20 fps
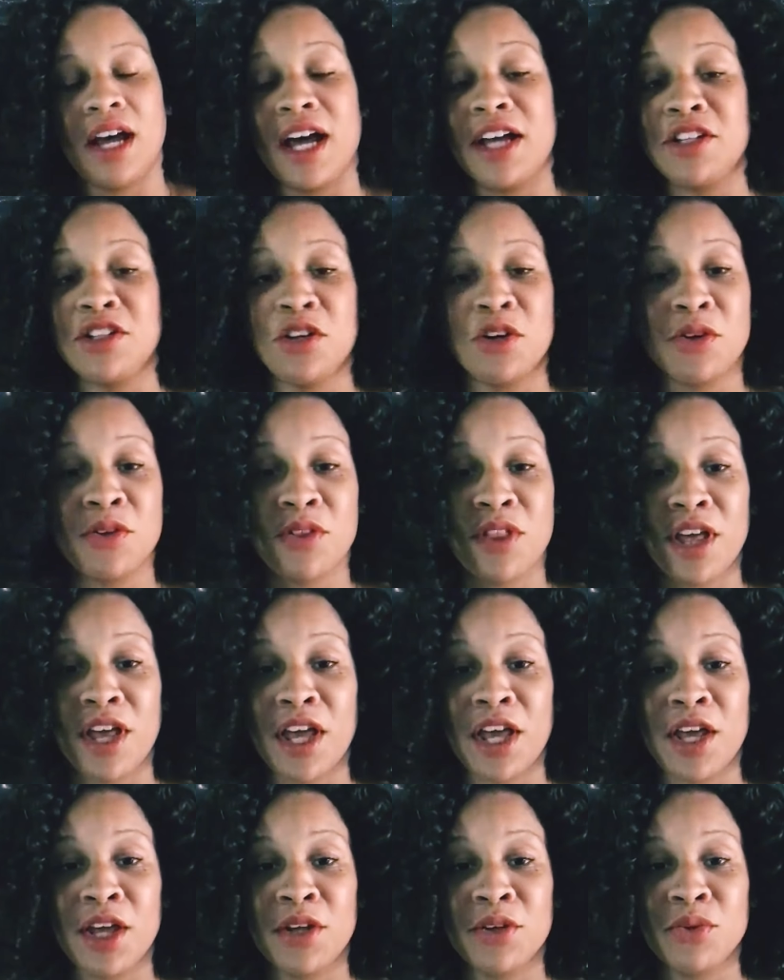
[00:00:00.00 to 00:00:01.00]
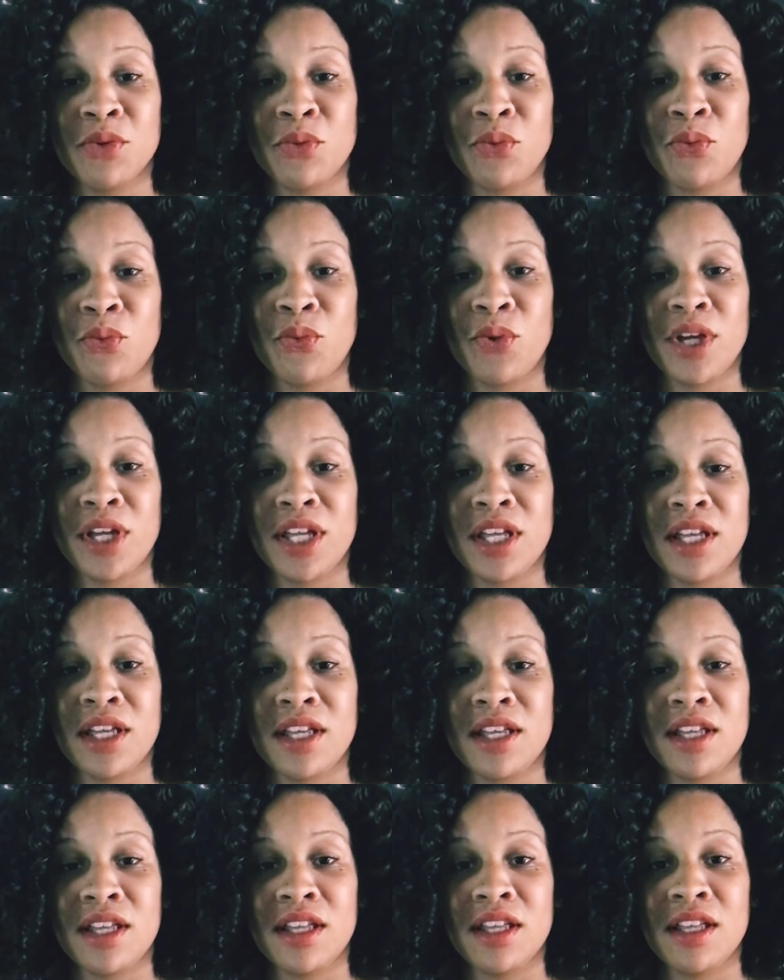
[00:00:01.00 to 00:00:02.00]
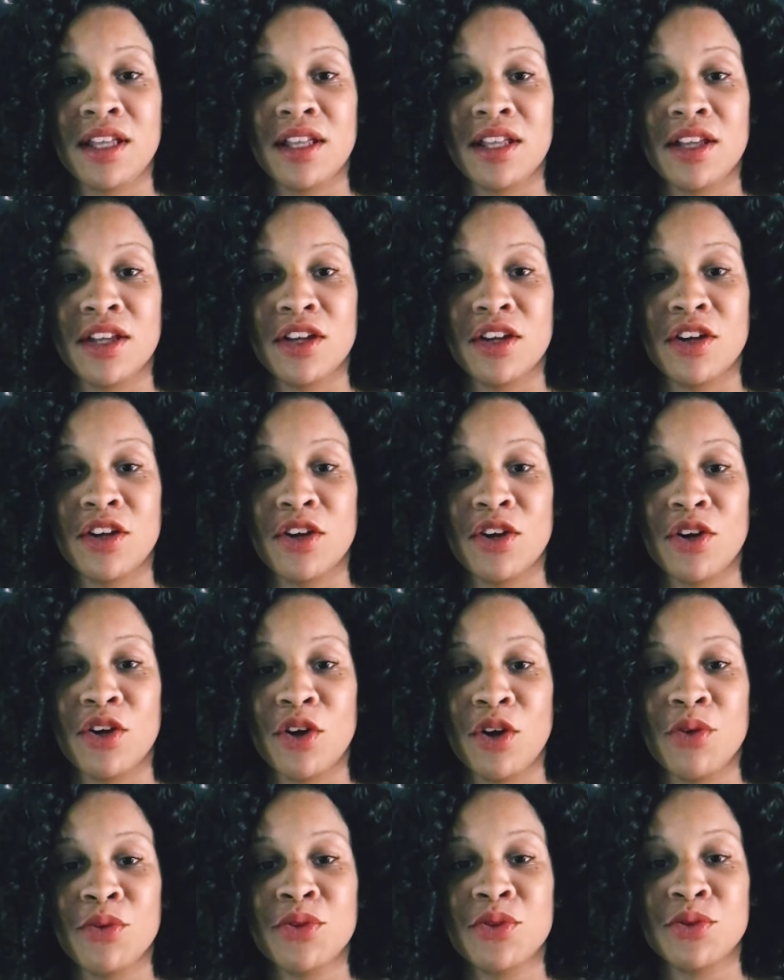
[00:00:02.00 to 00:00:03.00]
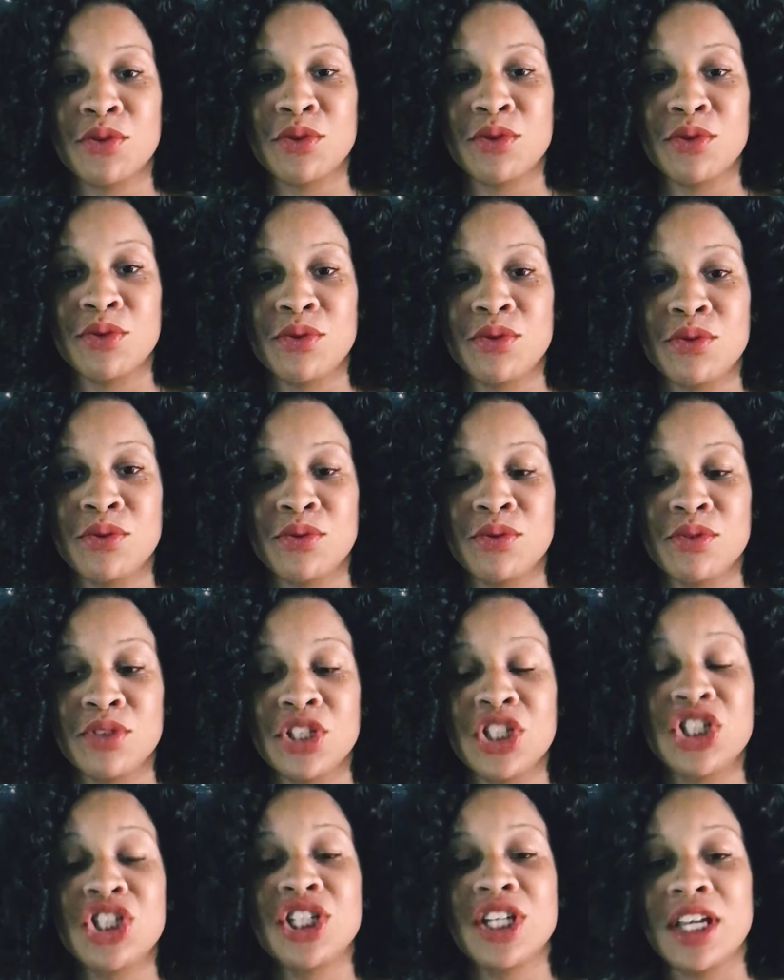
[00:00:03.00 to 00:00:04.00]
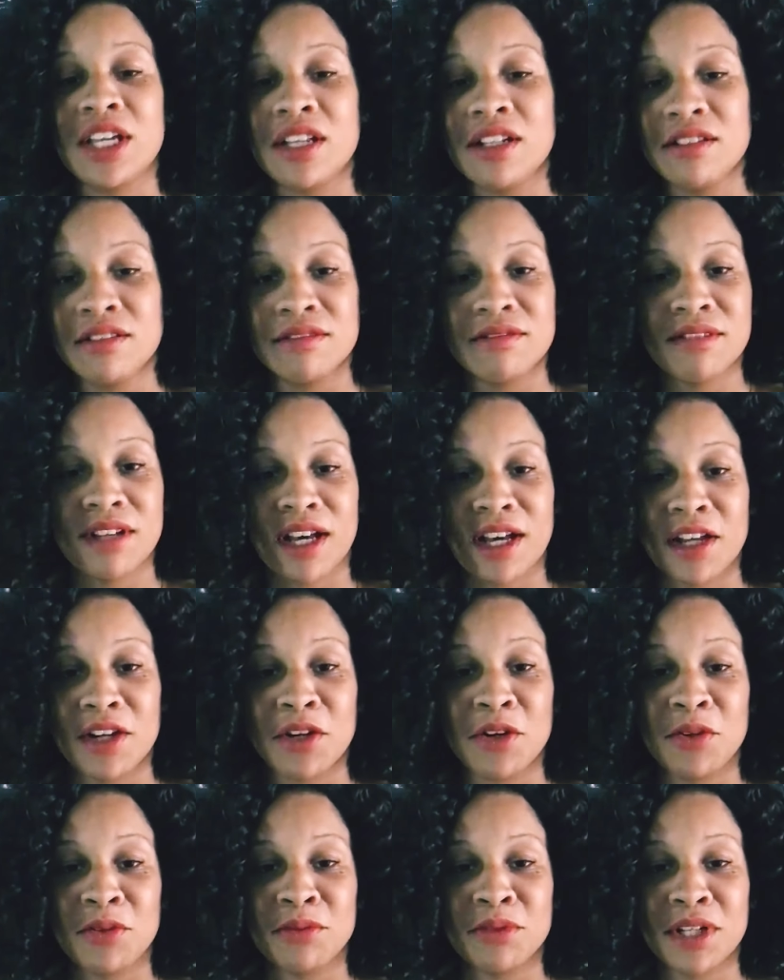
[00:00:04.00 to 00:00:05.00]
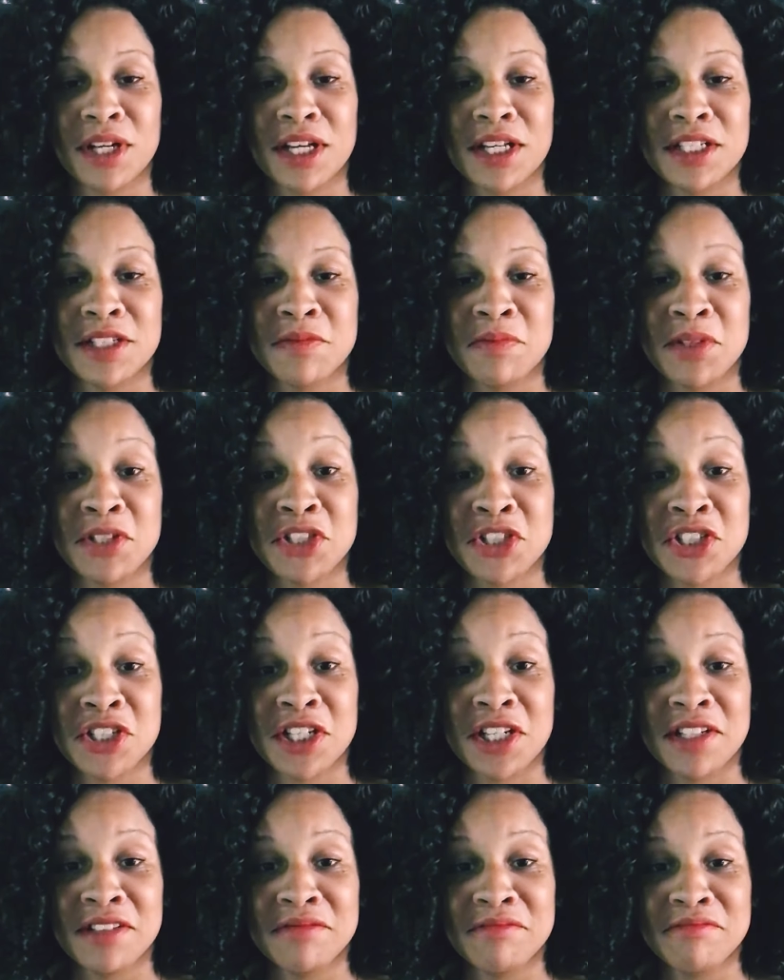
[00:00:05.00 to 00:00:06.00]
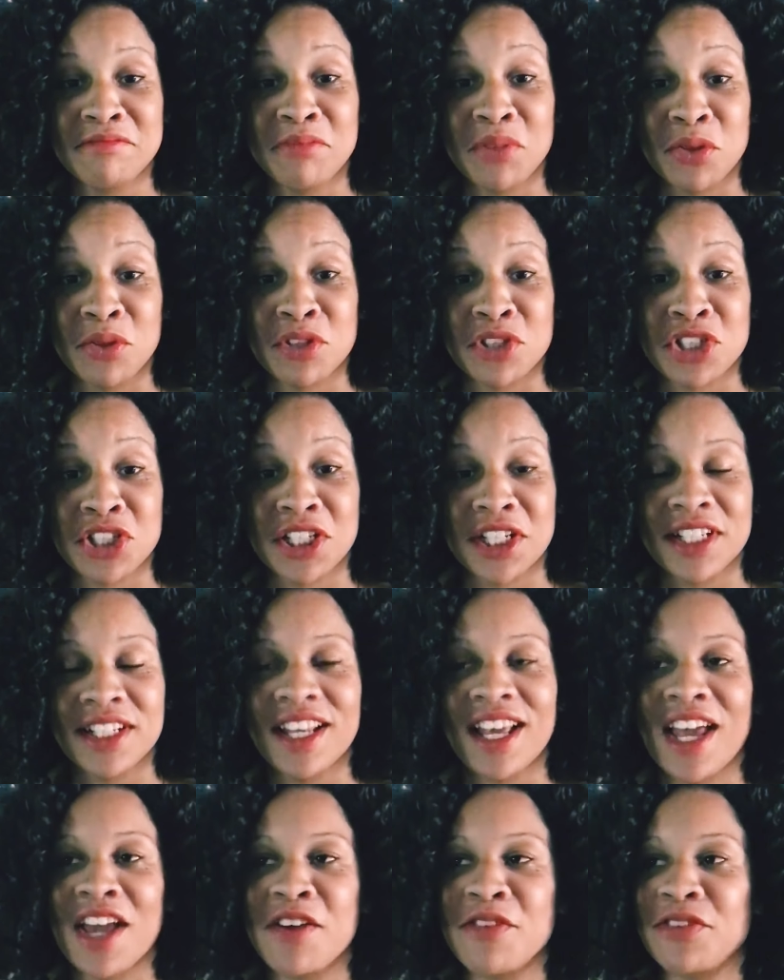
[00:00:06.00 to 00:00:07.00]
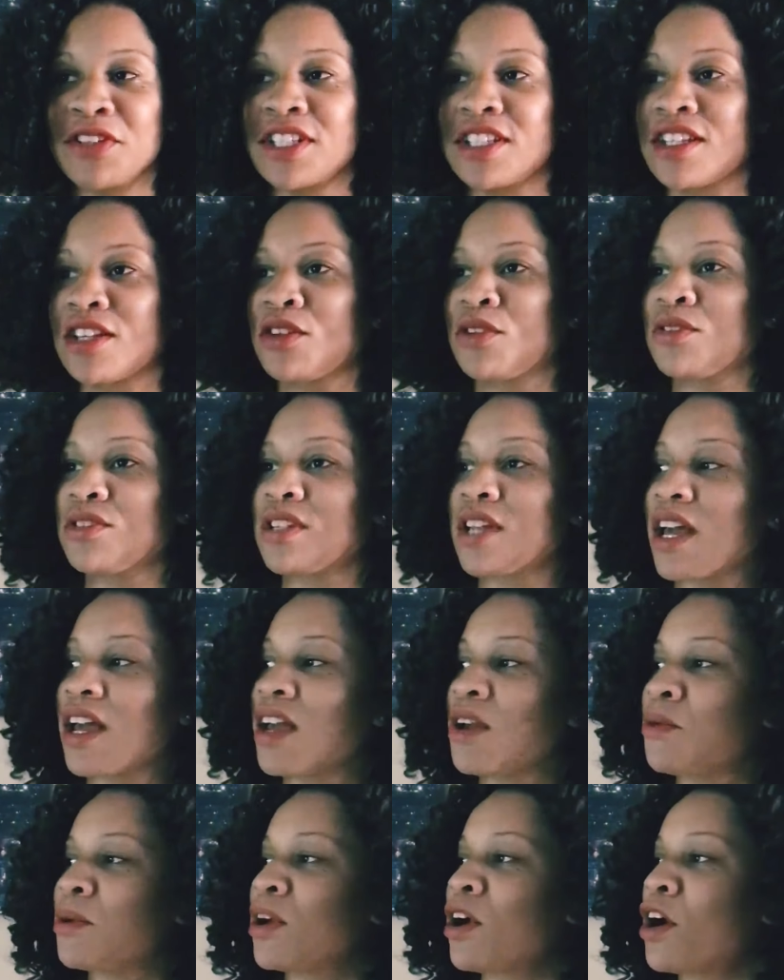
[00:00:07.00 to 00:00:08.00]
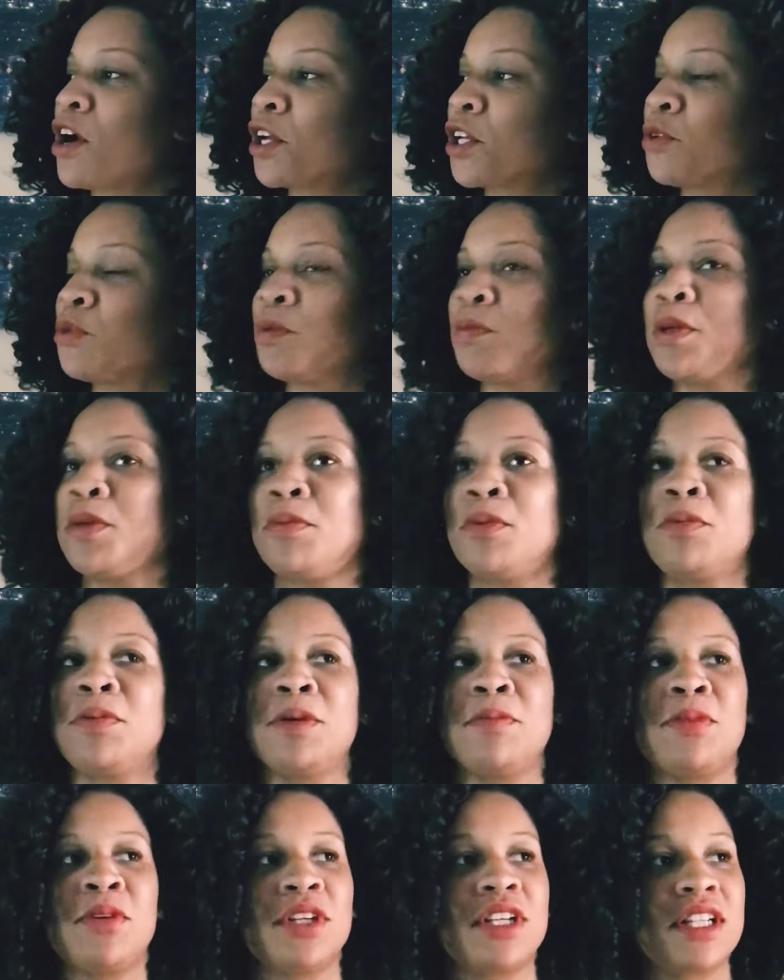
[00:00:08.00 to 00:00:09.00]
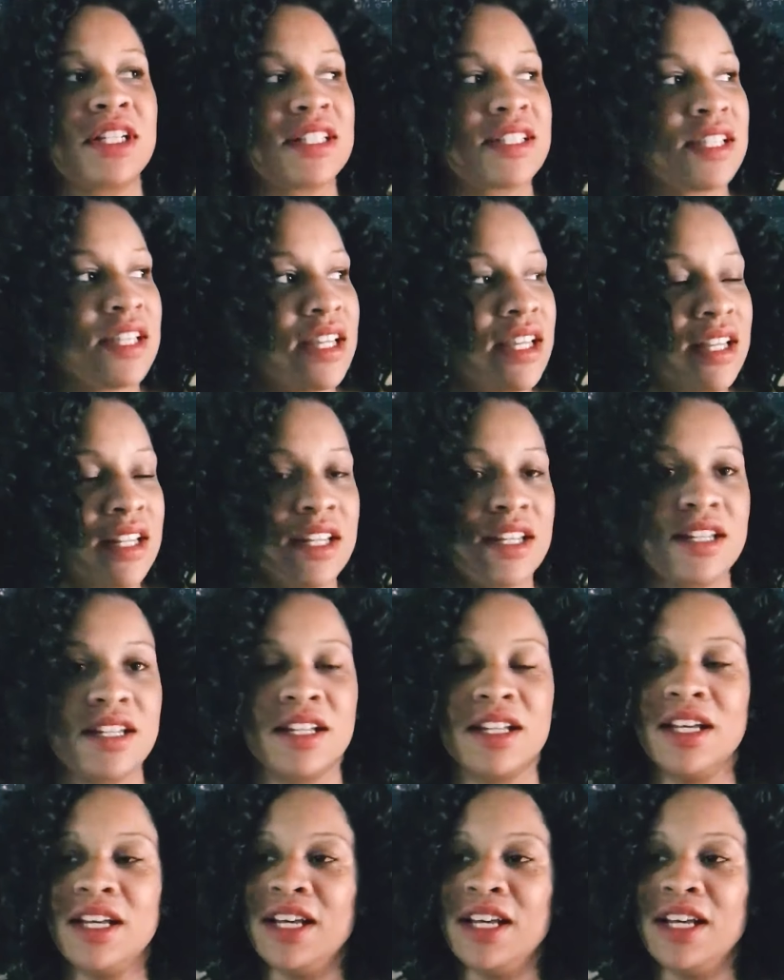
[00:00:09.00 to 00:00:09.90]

I know that we go through shit. I don't cuss, but shit, bullshit every single day. We argue with people. People get us heated.